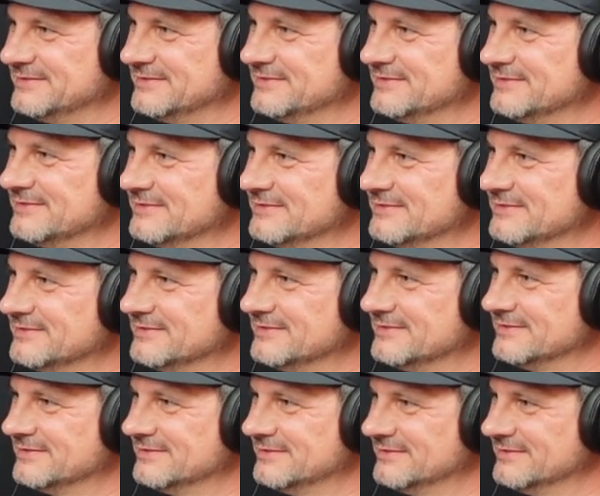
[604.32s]

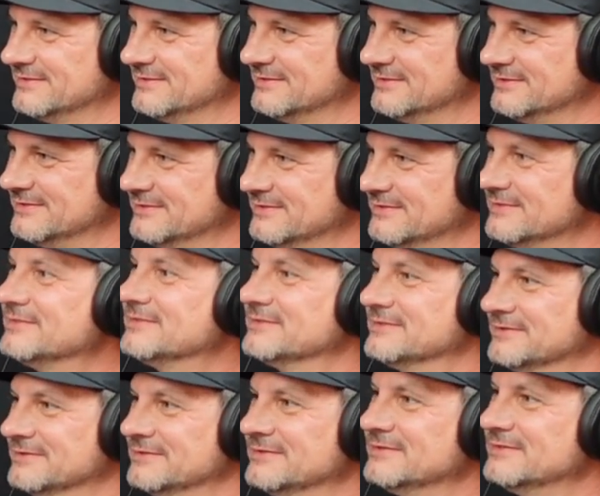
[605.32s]

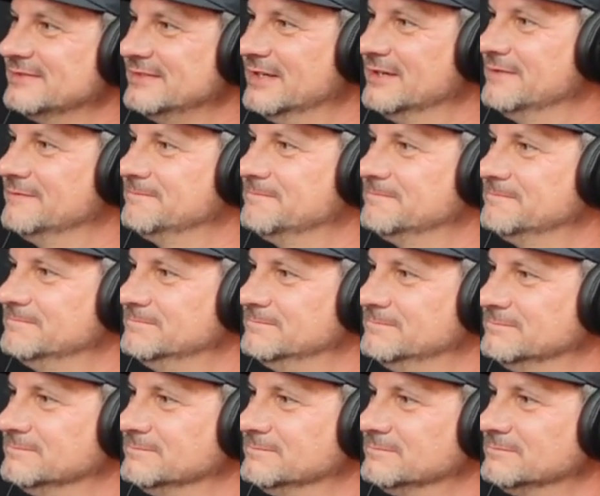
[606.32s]

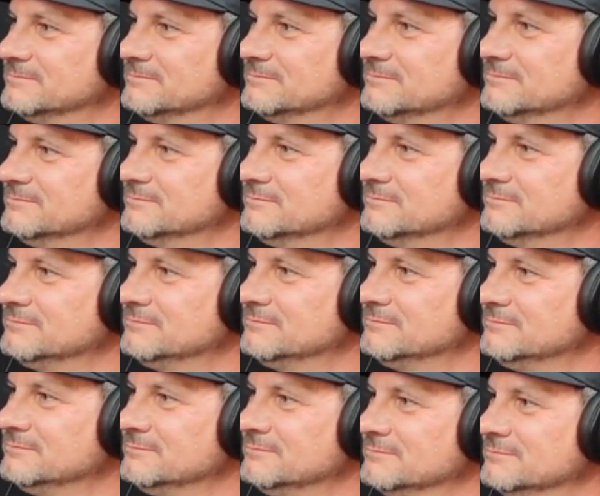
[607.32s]

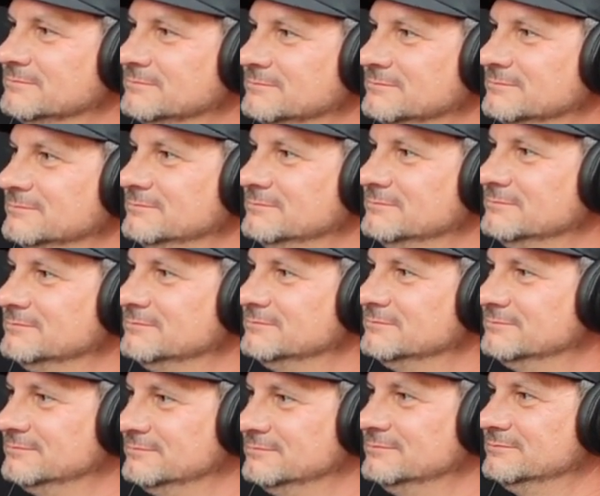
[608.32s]

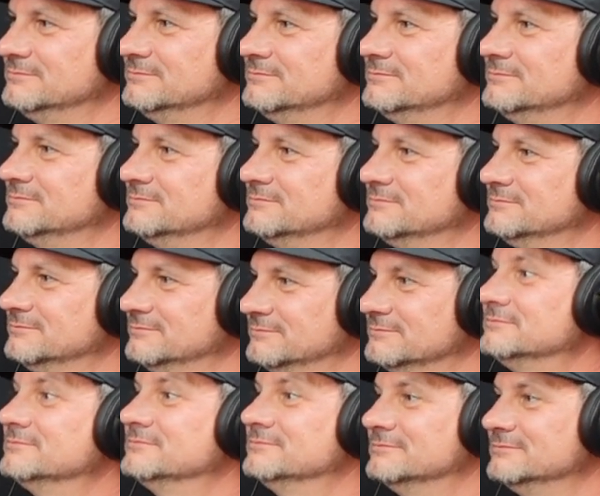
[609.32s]

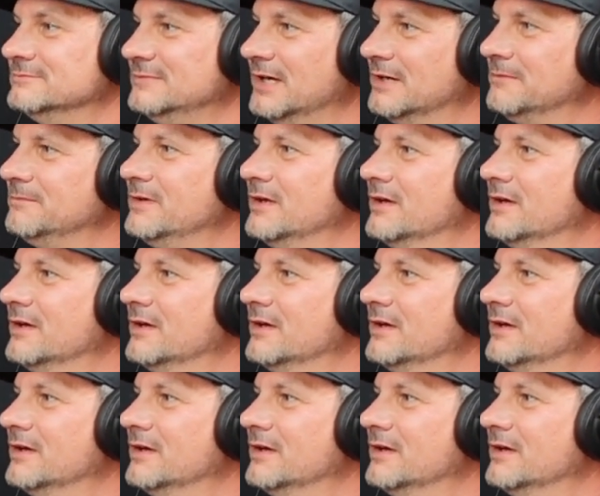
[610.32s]
No words are spoken by the person on screen.